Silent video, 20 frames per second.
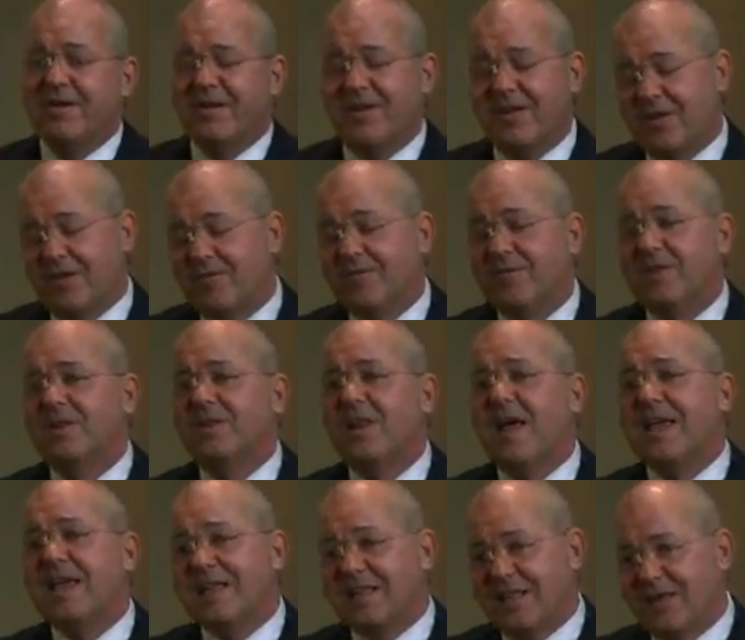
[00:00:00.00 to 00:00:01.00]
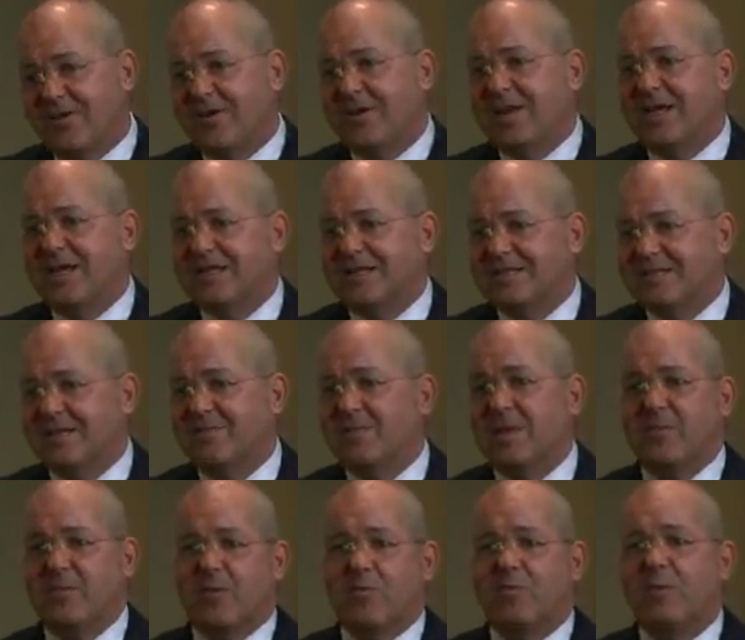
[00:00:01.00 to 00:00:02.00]
The likelihood is that
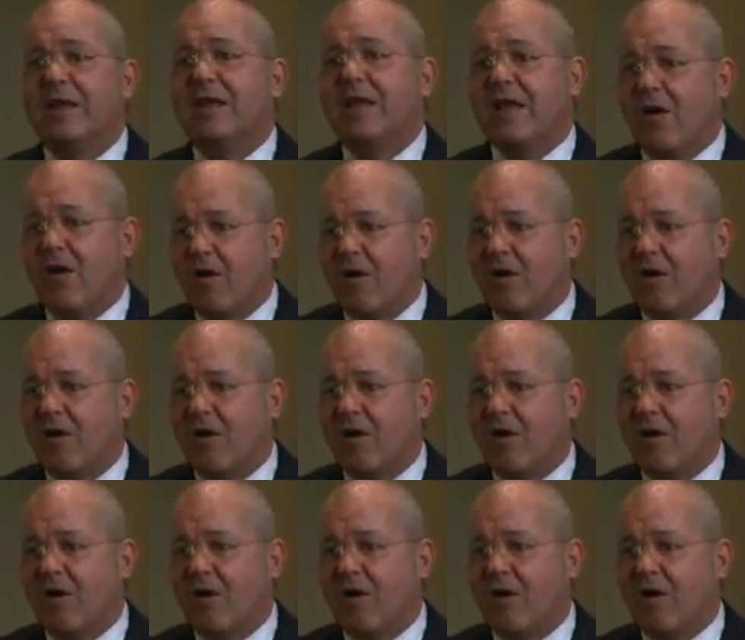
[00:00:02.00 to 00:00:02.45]
people really